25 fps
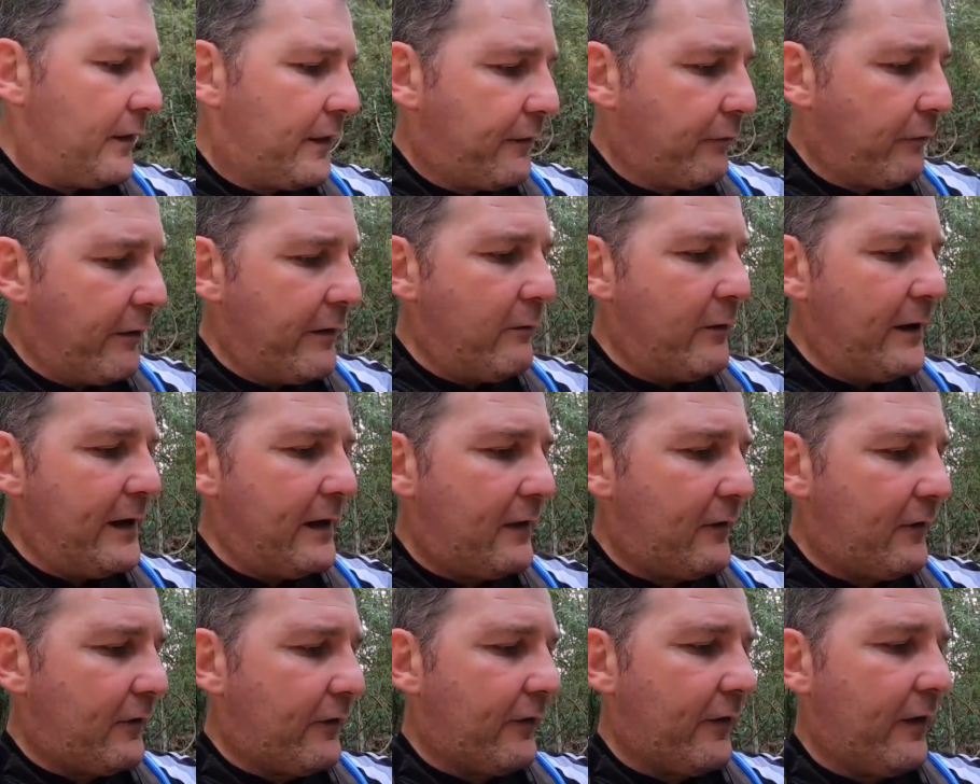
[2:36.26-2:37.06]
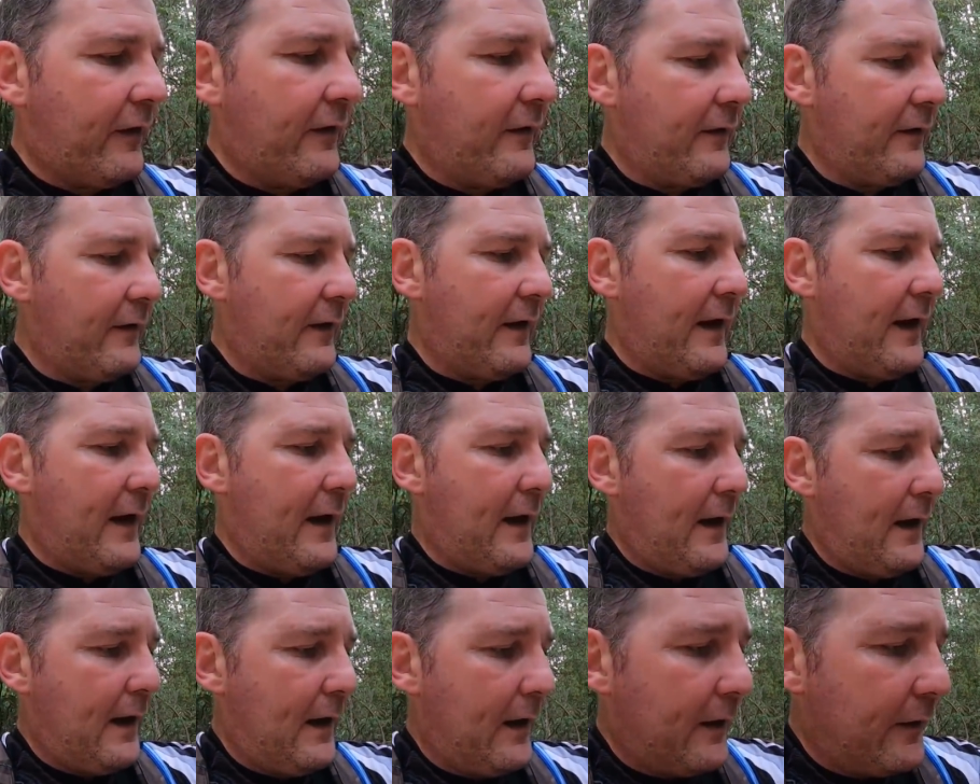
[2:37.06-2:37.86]
3 weeks
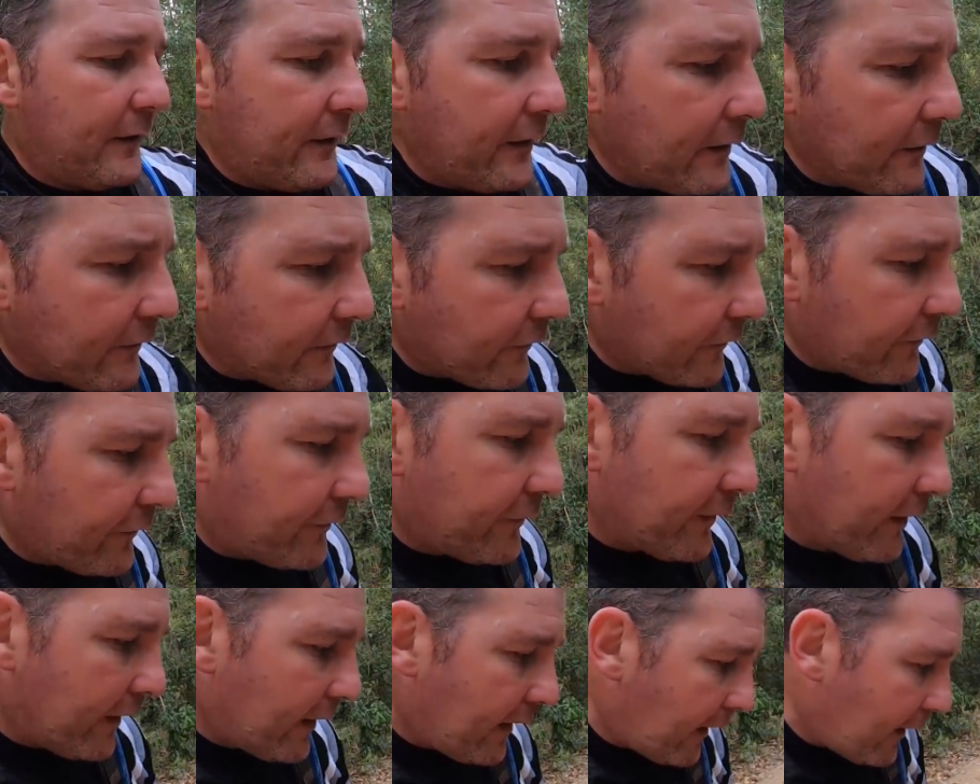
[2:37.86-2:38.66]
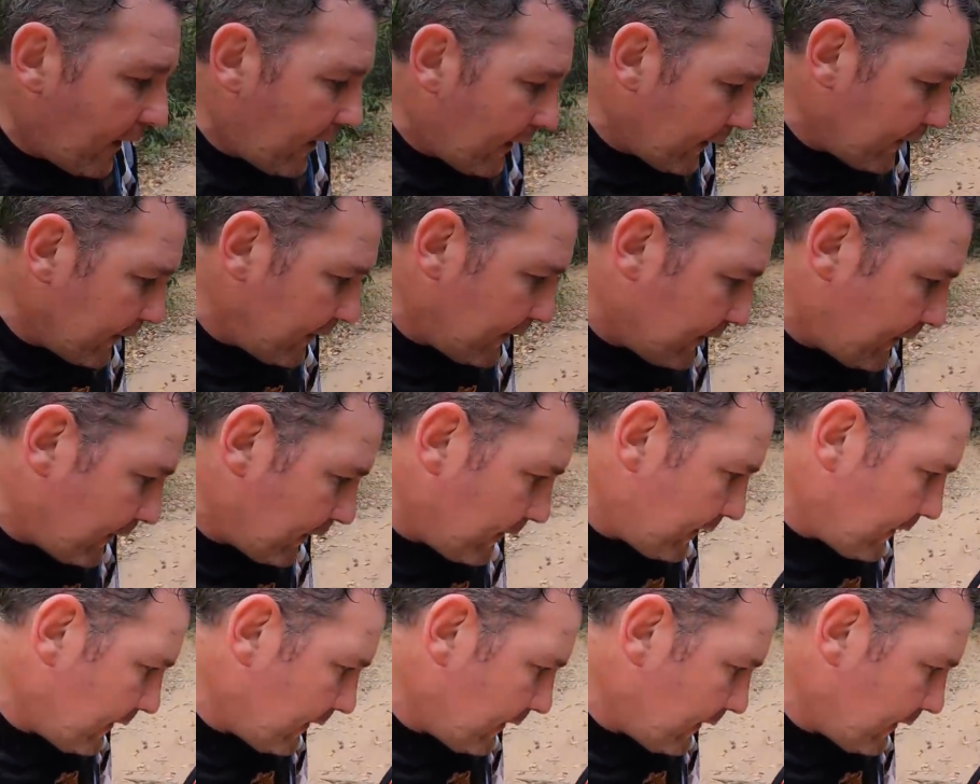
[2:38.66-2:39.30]
and it's done